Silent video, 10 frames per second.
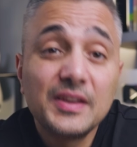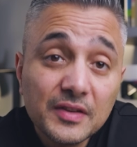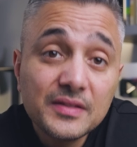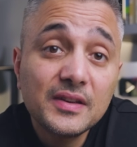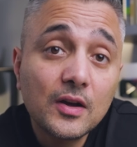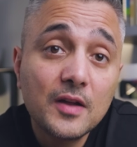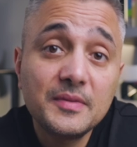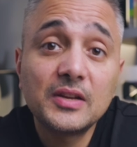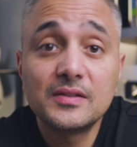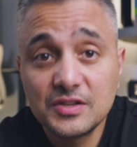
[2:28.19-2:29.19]
Given the
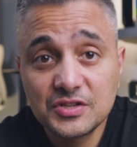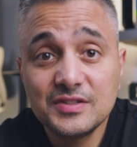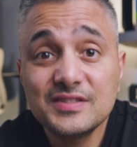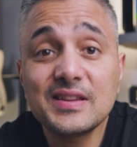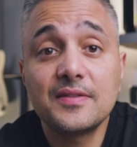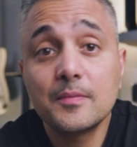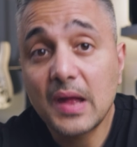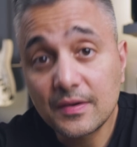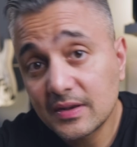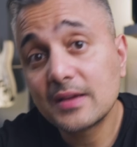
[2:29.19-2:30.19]
economy conditions and the
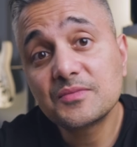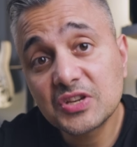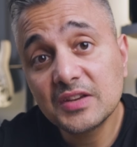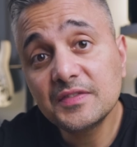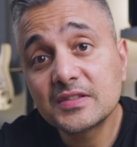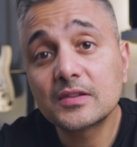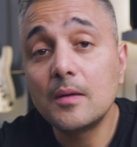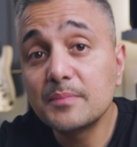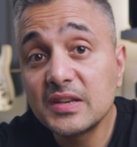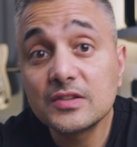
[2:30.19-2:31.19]
paradigm shifts,
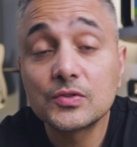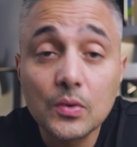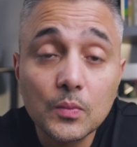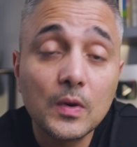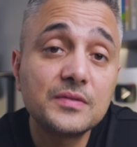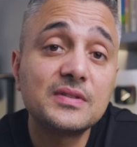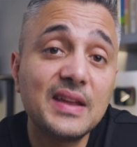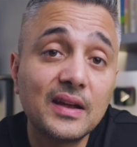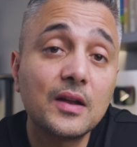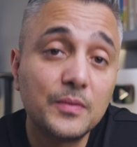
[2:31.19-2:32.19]
companies don't want to
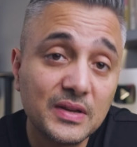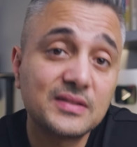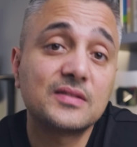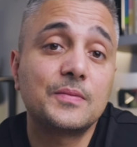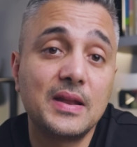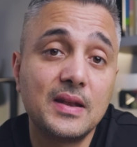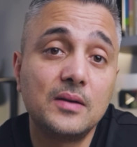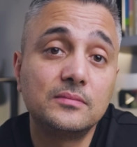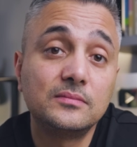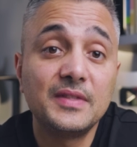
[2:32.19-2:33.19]
take risks right
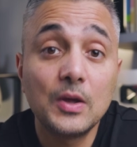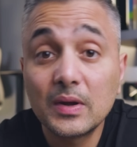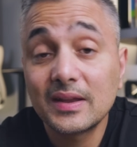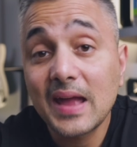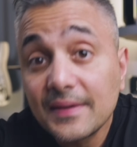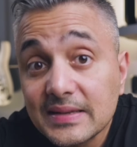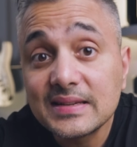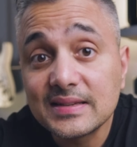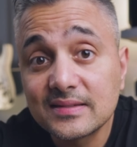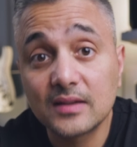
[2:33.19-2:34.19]
now. They want
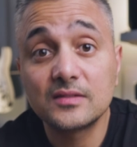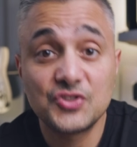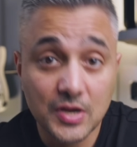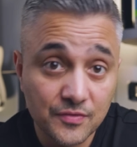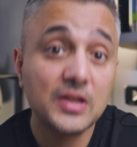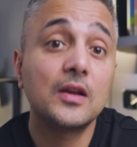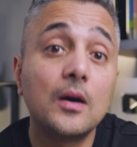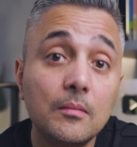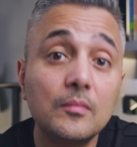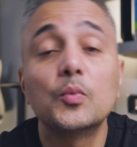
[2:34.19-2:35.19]
guarantees that generally
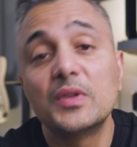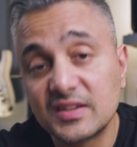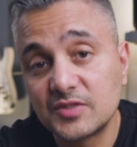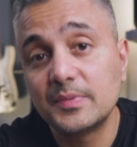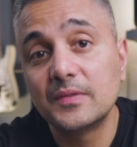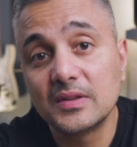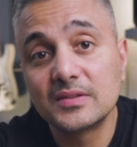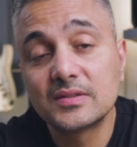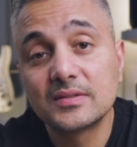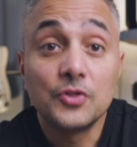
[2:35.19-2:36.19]
come with experience.